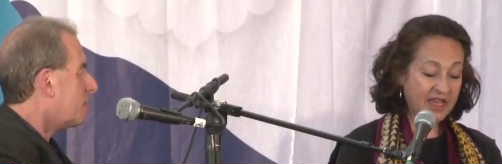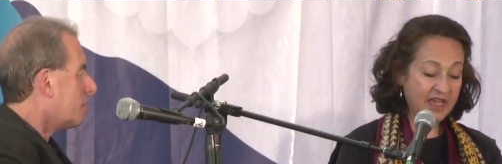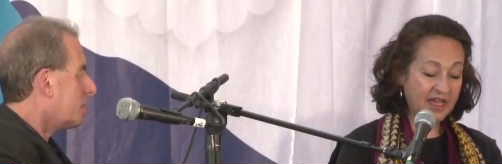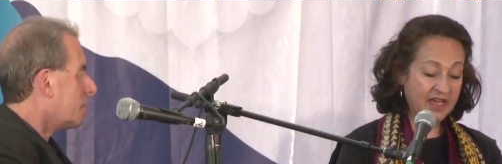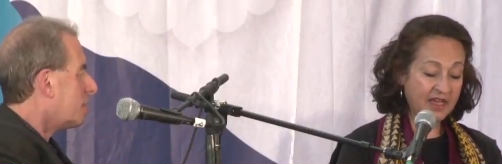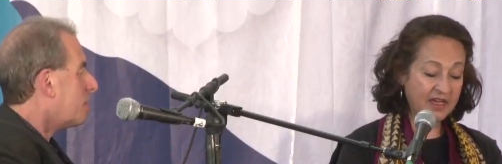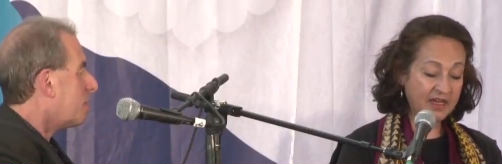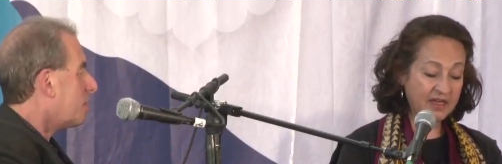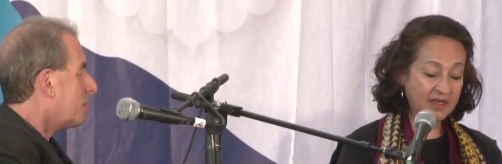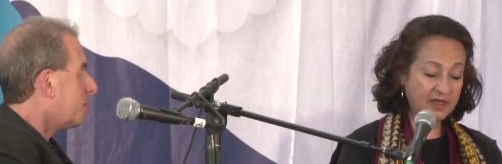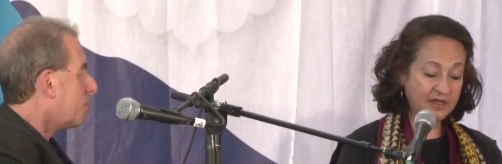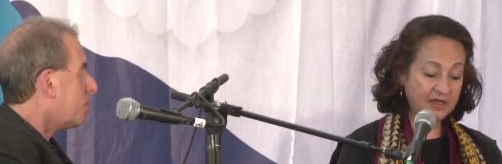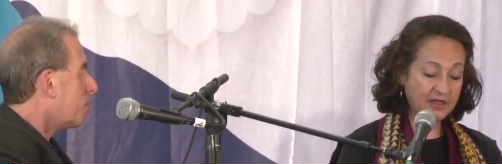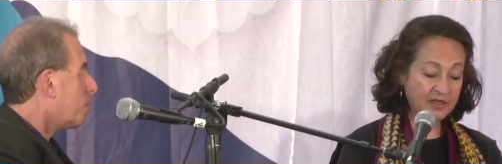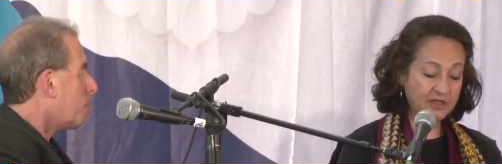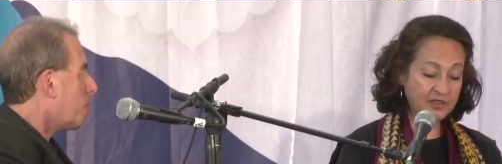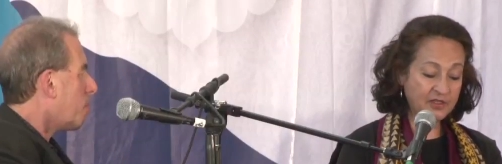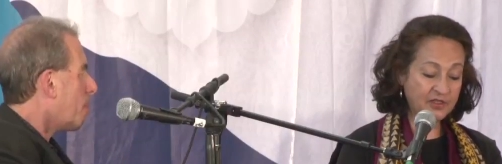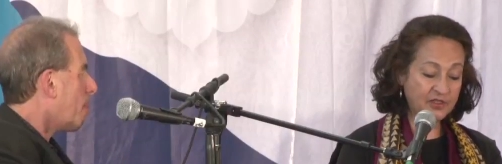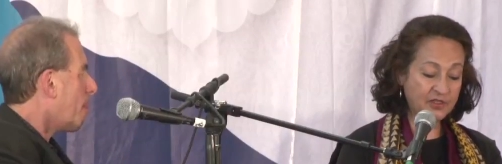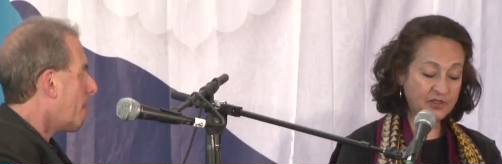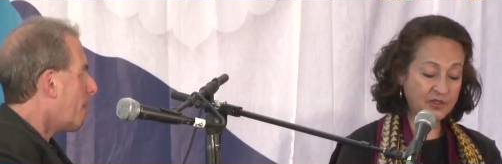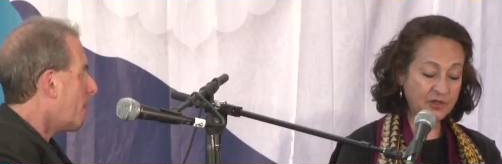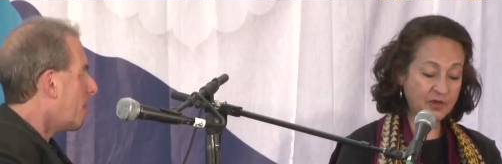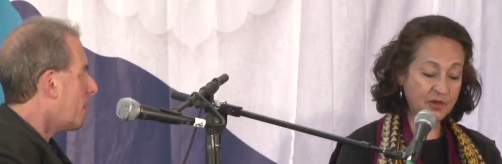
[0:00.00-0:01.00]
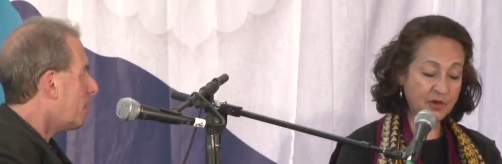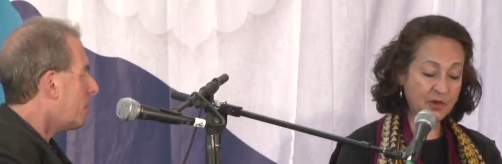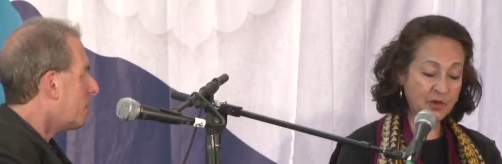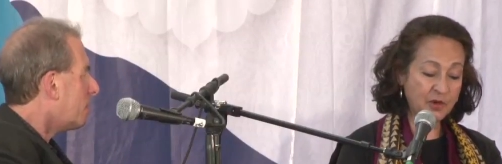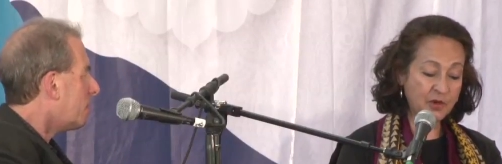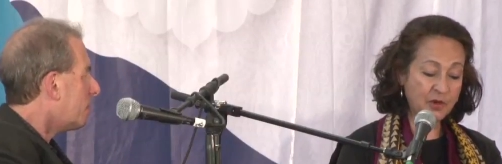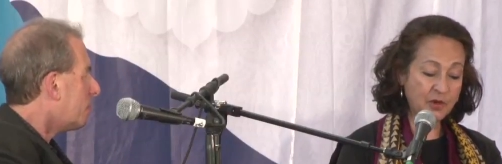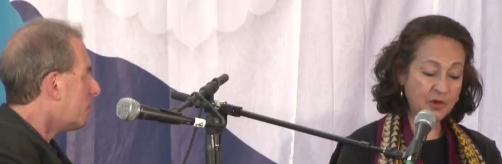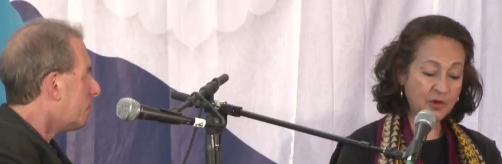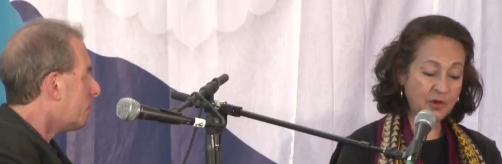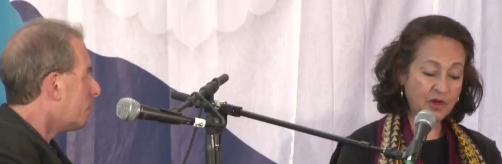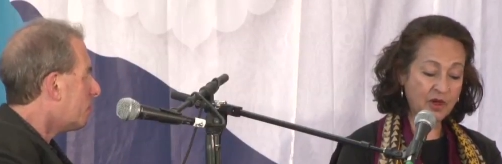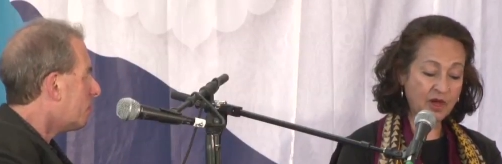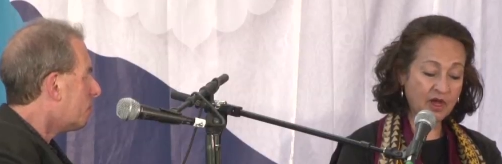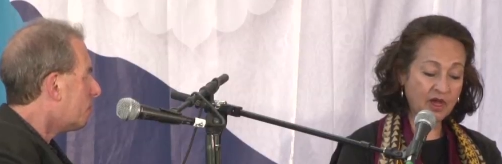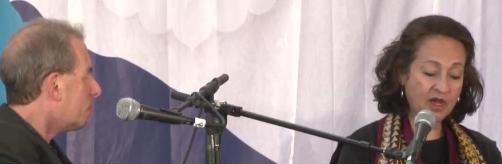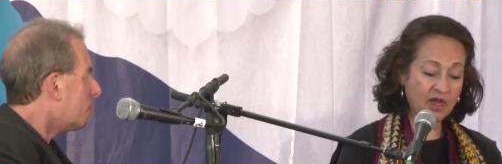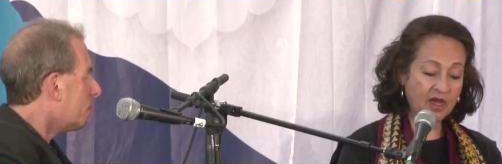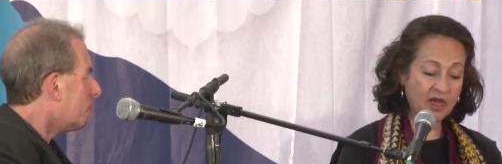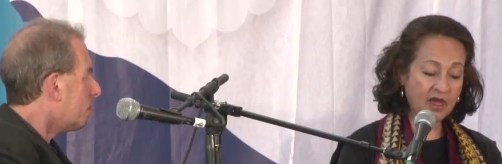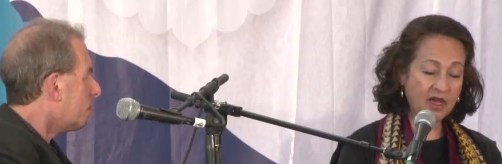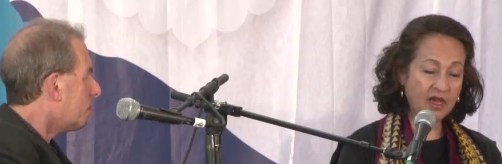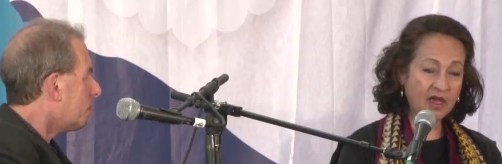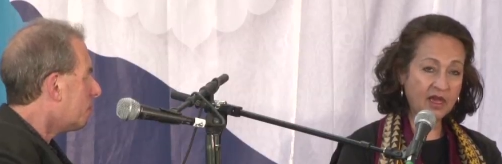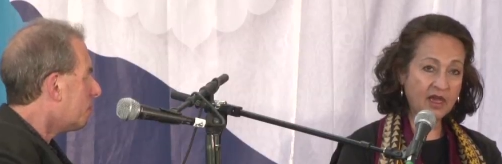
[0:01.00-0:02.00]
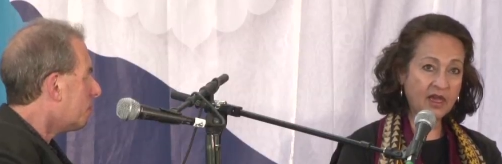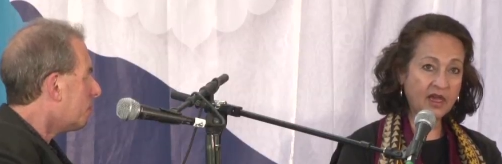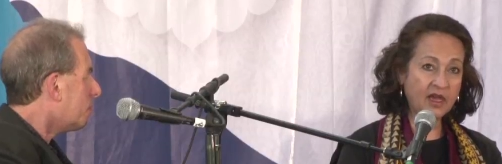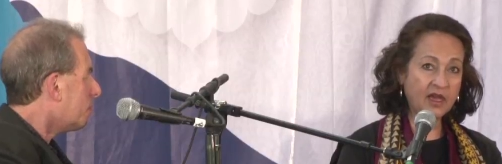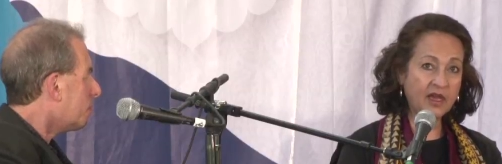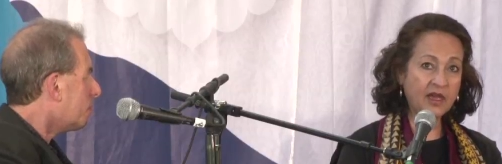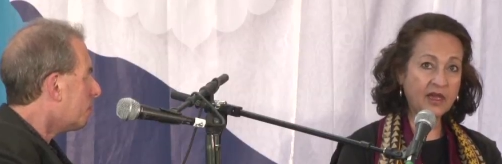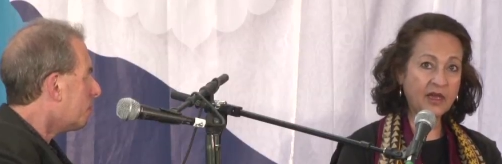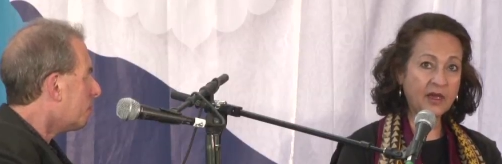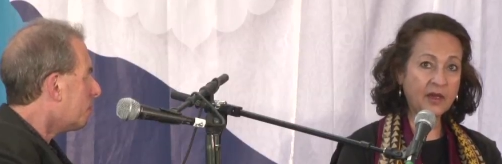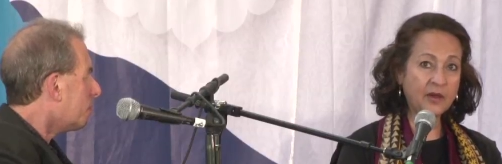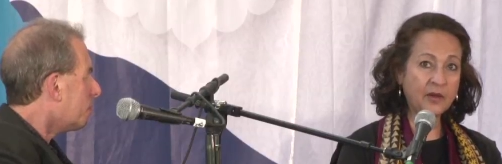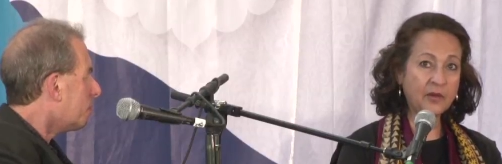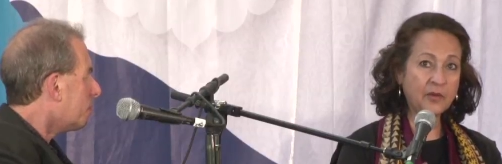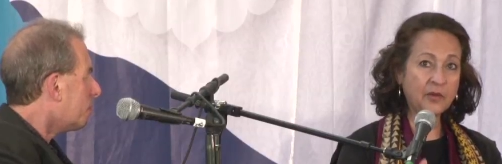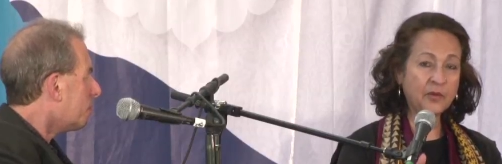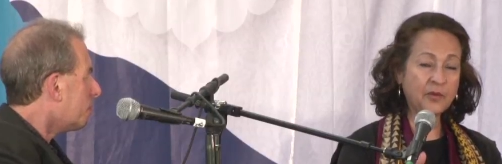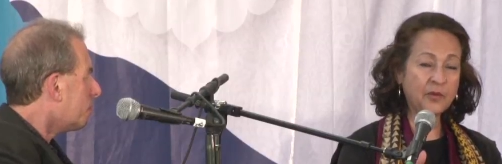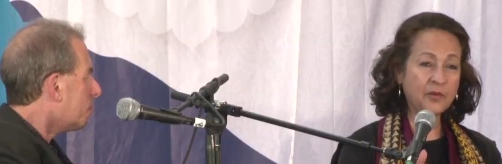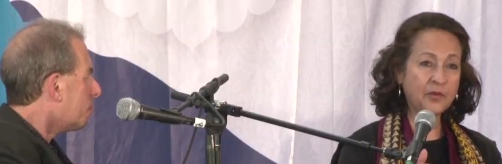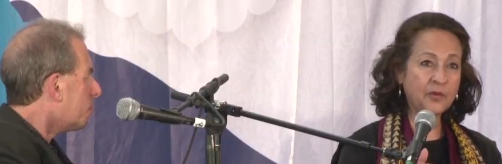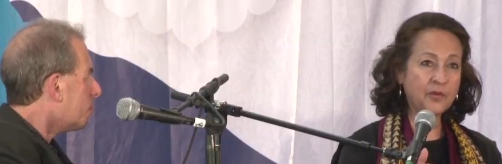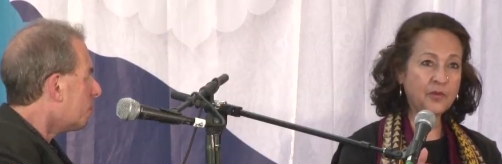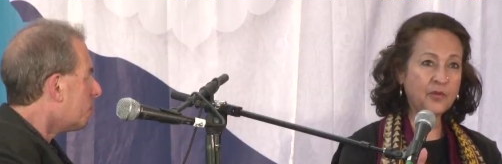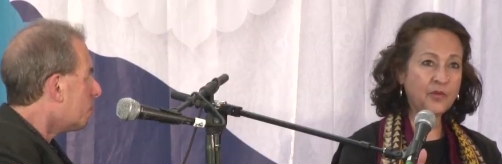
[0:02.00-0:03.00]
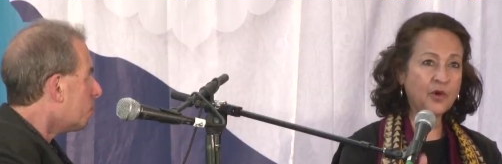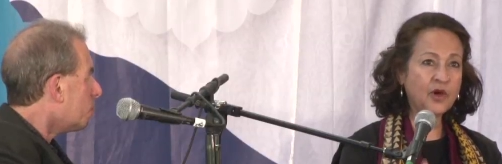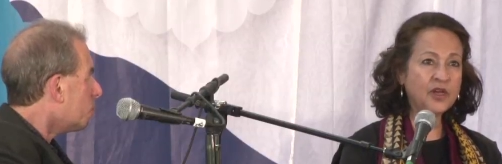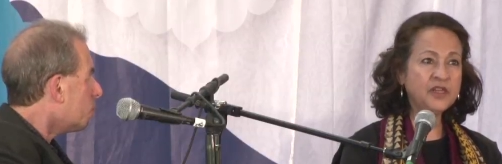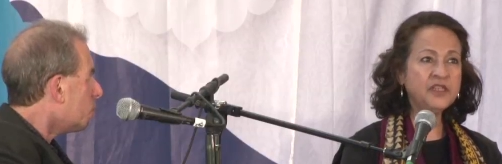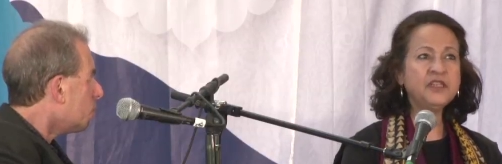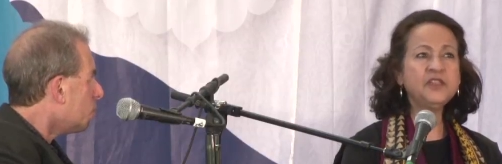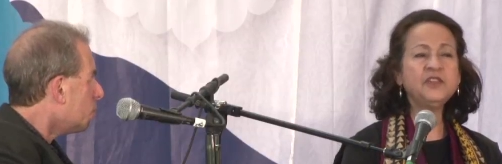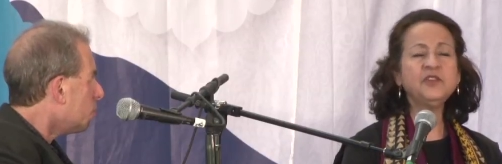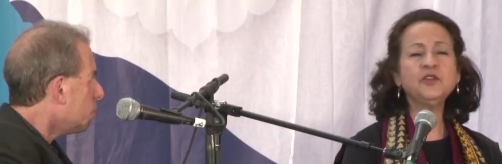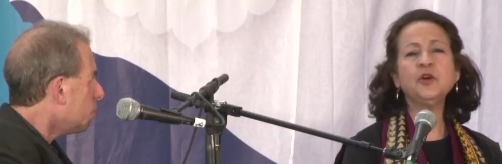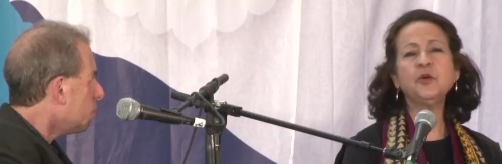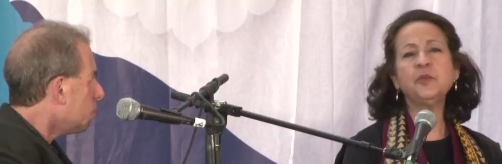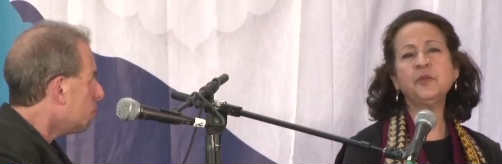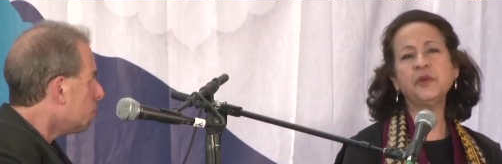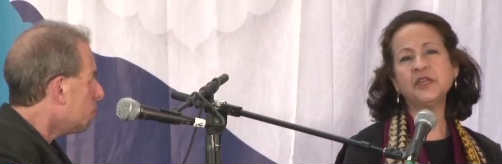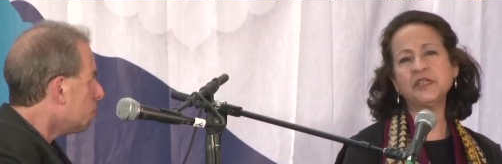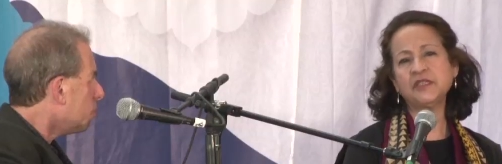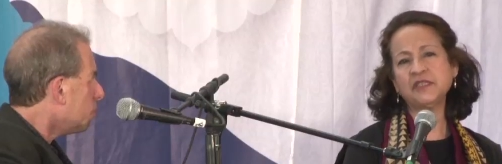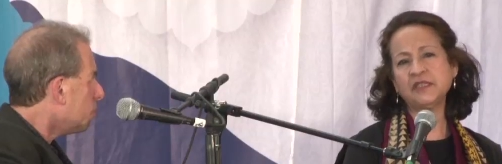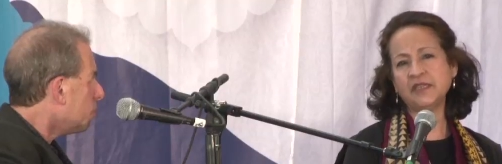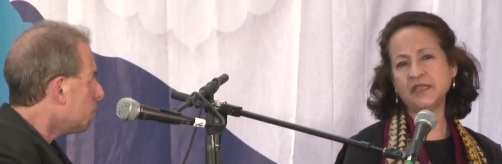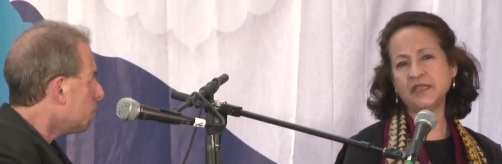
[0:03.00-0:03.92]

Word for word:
Speaker 1: Uh, so, what, in your personal